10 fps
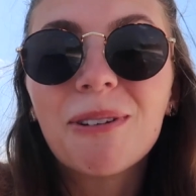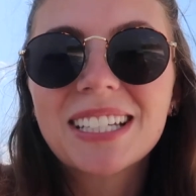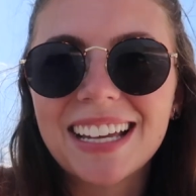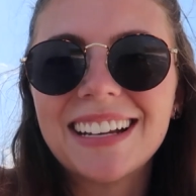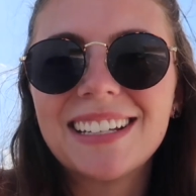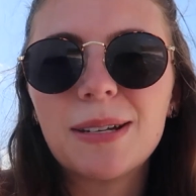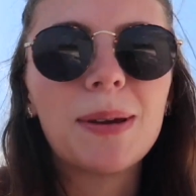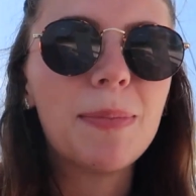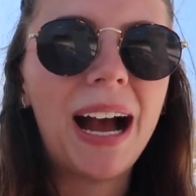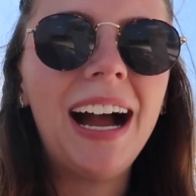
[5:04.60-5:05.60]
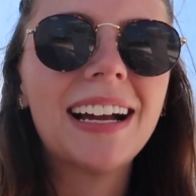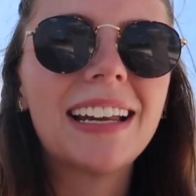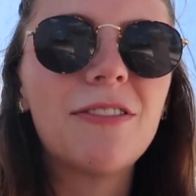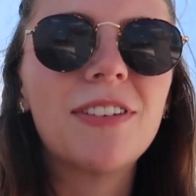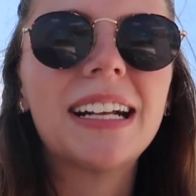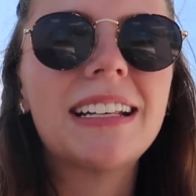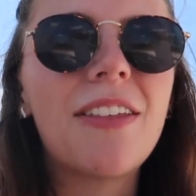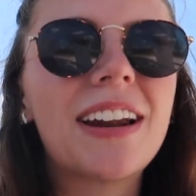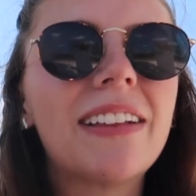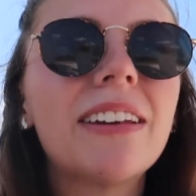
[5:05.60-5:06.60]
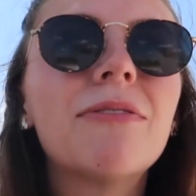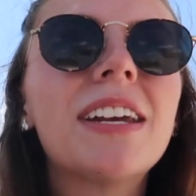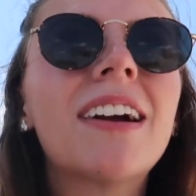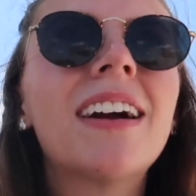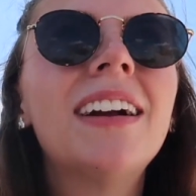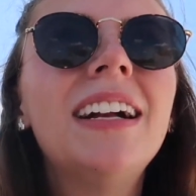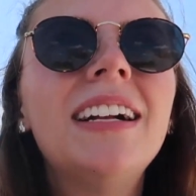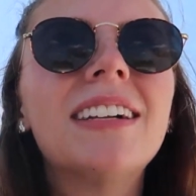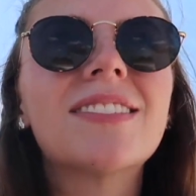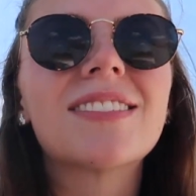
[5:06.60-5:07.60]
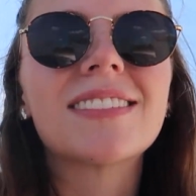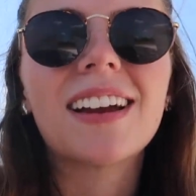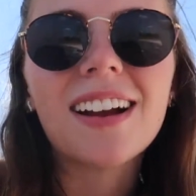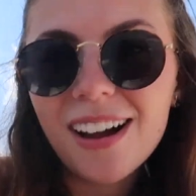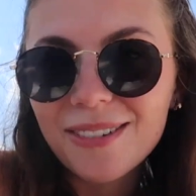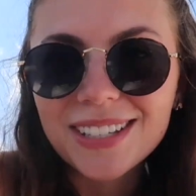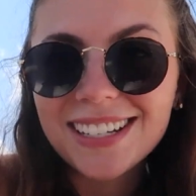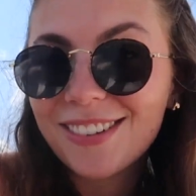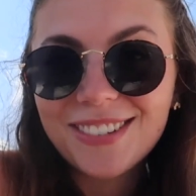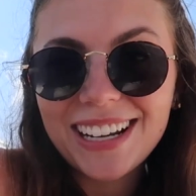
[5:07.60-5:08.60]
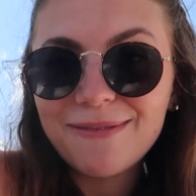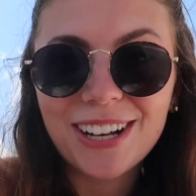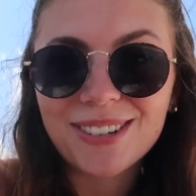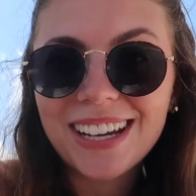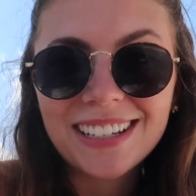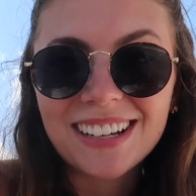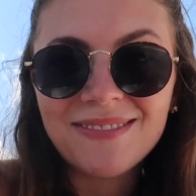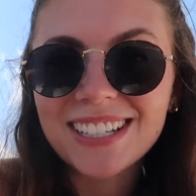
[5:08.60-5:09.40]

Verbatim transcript: excited to be back. And I feel like now that I live here, it's just like, oh, it's another day in Magic Kingdom.